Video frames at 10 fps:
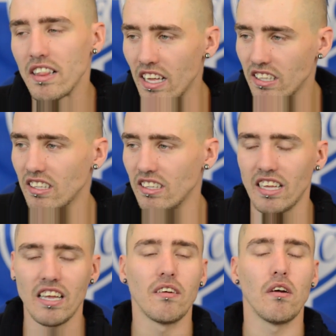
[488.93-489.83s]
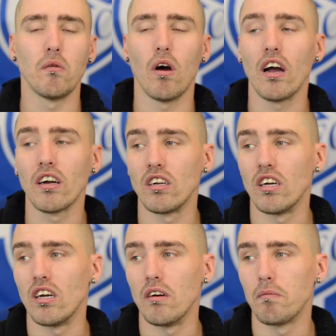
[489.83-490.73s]
This is a team who are going
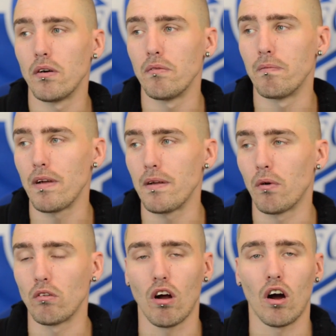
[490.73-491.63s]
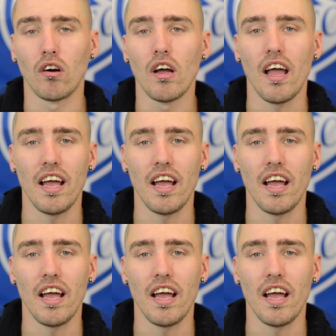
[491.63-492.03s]
to prove people wrong.